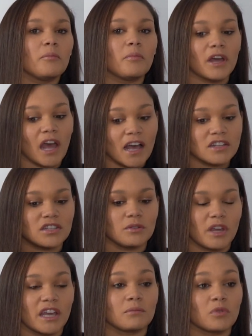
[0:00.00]
as
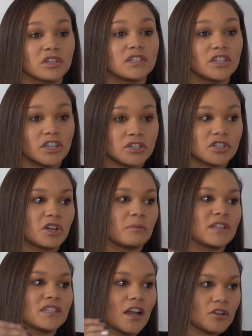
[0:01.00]
you get more serious
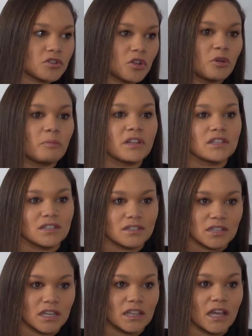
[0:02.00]
tournaments, national opens,
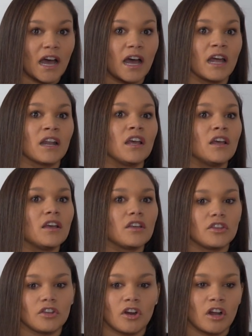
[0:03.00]
things like that,
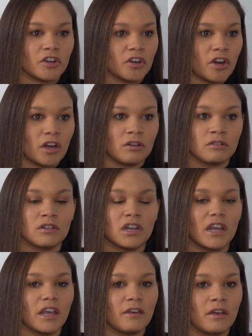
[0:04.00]
you're on your
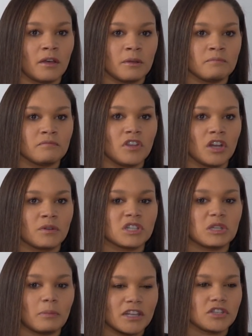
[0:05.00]
own.
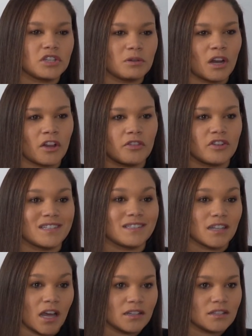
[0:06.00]
It's the best 2 out of 3
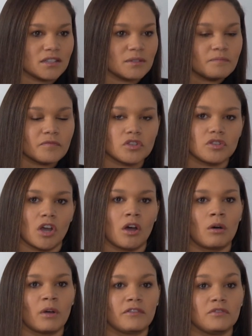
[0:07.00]
sets.
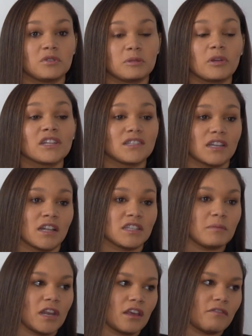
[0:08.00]
So if you split
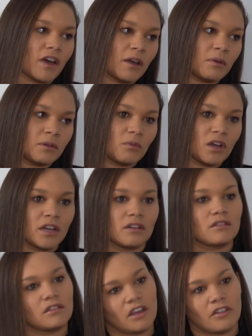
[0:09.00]
sets, meaning if I win
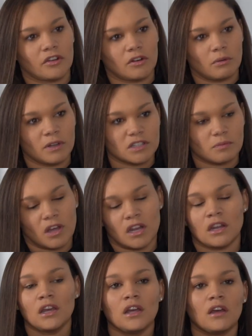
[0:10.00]
one, the other girl wins
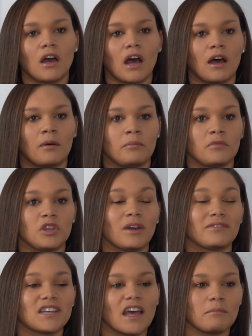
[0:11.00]
one, you
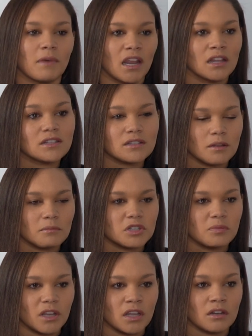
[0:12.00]
have 10 minutes in
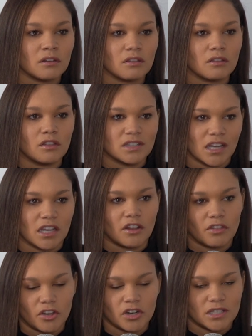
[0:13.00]
between the second
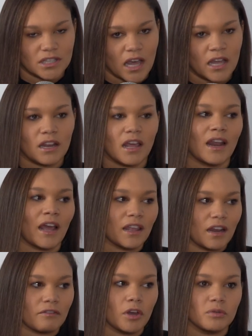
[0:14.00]
and third set, and I
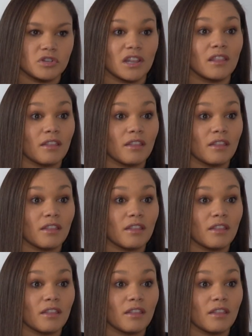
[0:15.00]
can have coaching